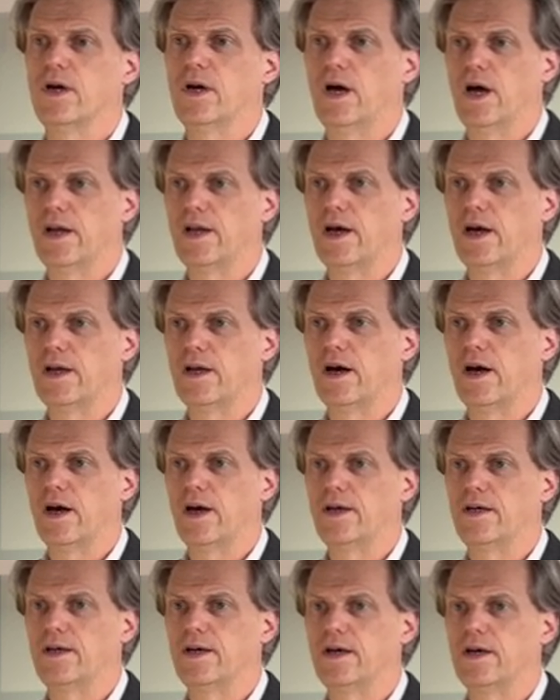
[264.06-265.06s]
And
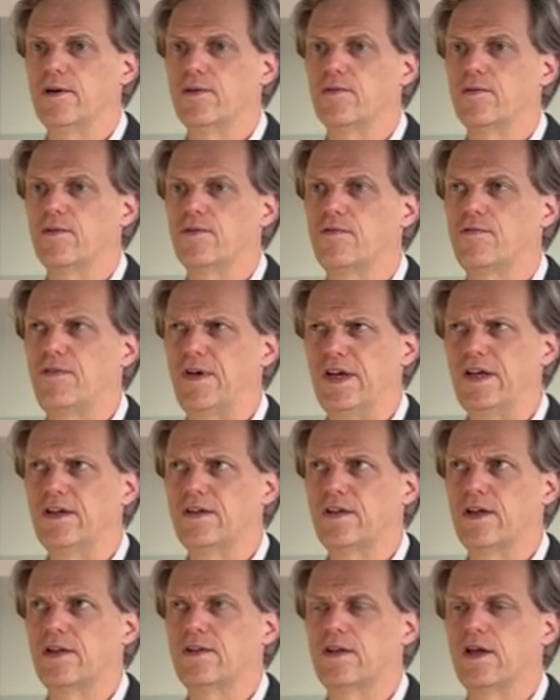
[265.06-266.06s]
I
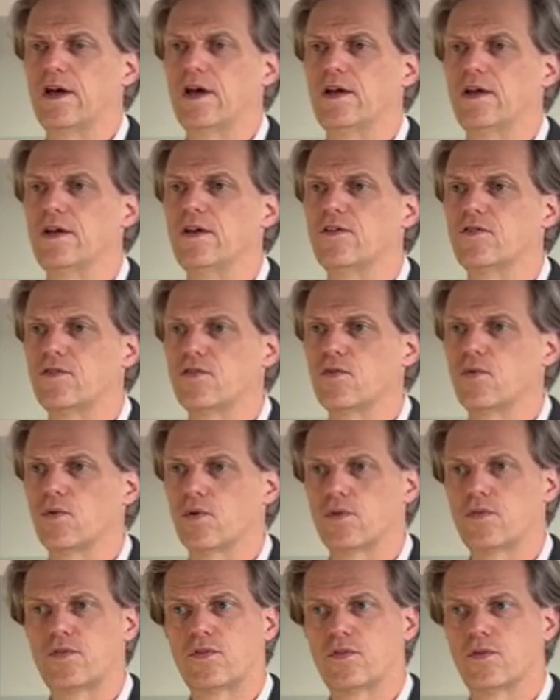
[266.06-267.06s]
think that there is
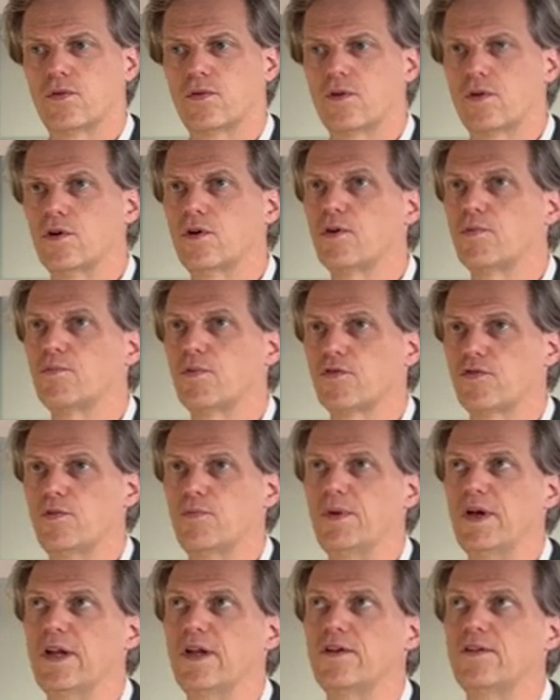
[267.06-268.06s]
also good
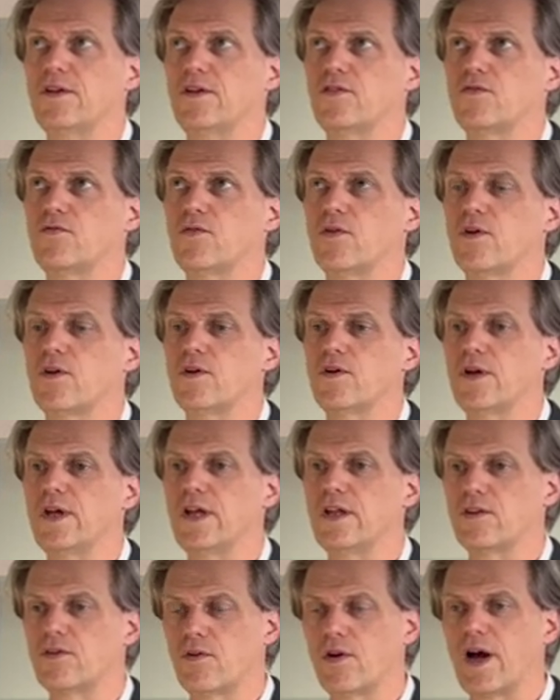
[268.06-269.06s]
possibilities for
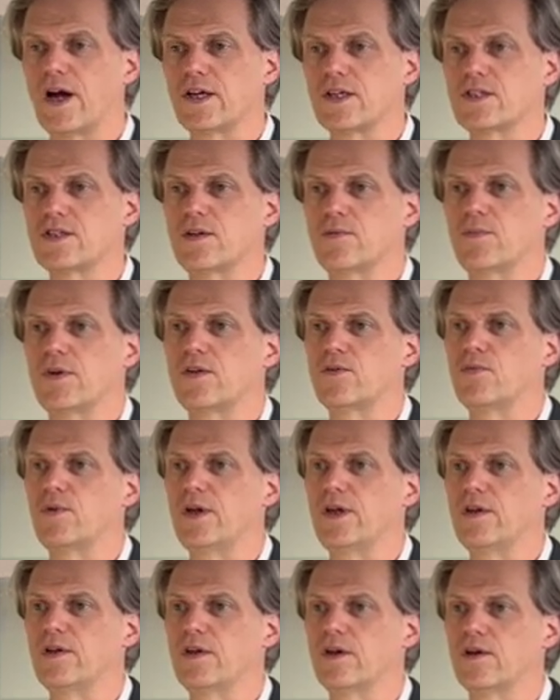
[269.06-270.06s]
interaction
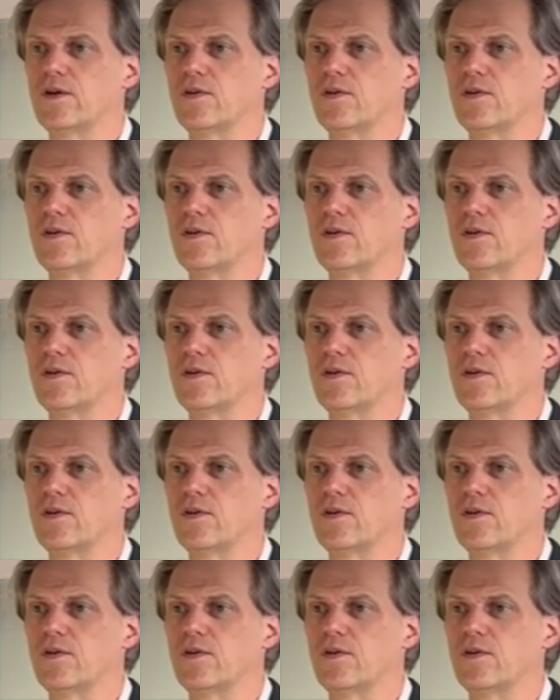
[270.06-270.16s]
between